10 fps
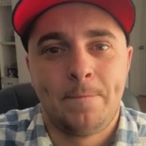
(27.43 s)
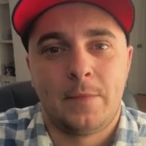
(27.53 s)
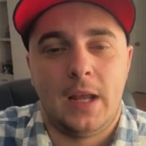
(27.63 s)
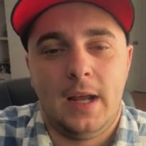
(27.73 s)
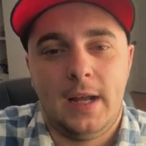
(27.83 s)

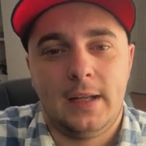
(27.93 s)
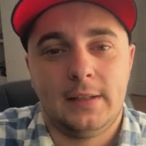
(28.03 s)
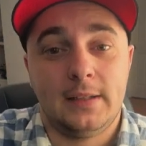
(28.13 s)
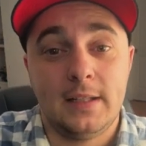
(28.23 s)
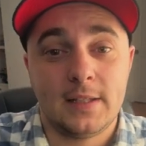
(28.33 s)

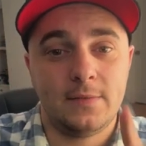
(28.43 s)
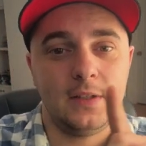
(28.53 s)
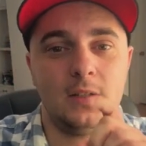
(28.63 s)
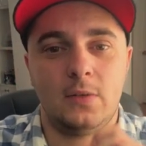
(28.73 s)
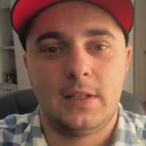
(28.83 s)
And this
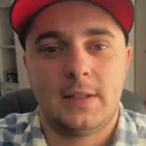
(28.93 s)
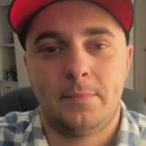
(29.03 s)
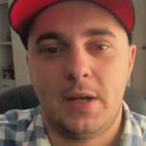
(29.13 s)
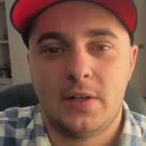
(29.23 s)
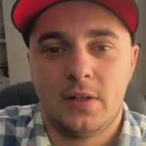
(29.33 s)
video is
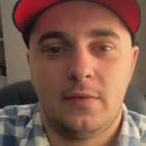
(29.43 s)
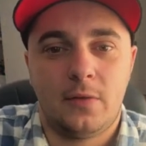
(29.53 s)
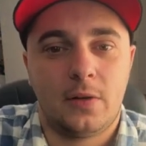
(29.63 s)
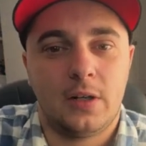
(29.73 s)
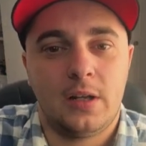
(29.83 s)
special
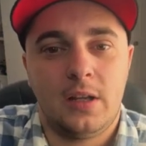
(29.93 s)
for